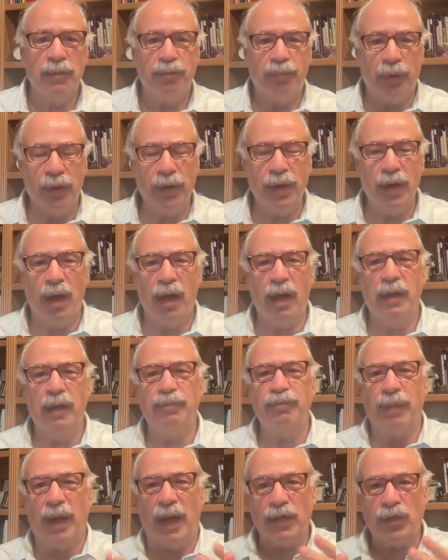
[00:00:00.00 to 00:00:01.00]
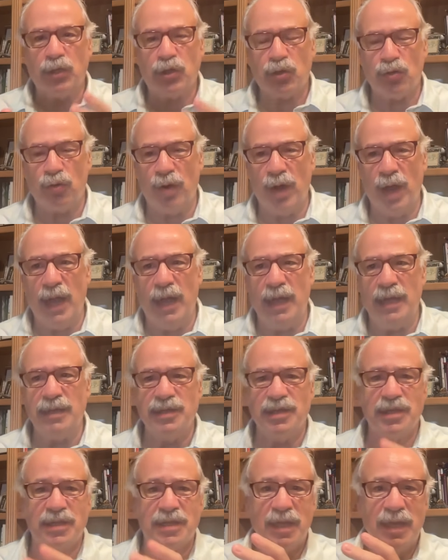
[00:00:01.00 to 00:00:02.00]
put on by
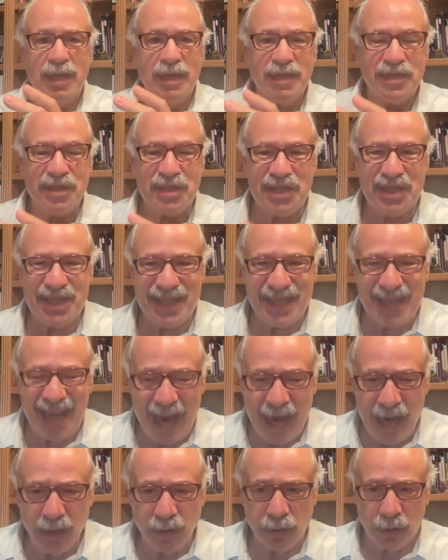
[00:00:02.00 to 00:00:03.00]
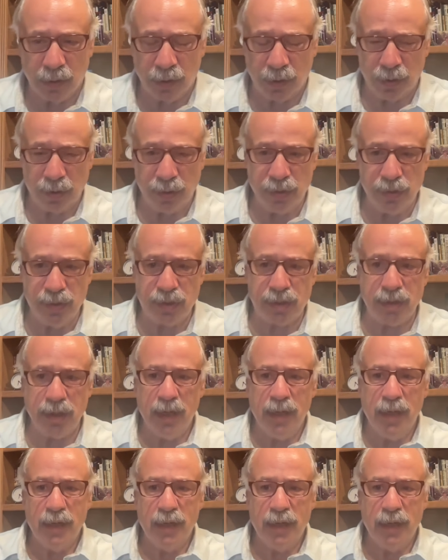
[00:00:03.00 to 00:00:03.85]
trans sailors